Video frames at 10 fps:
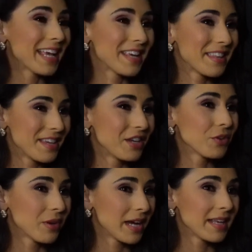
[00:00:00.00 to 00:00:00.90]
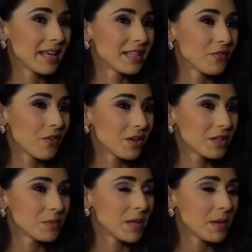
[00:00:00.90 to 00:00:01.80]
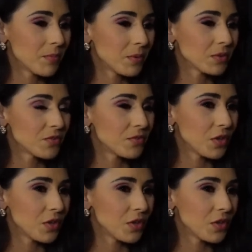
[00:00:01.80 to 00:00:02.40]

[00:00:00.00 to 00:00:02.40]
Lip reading: And I think you're right as far as people's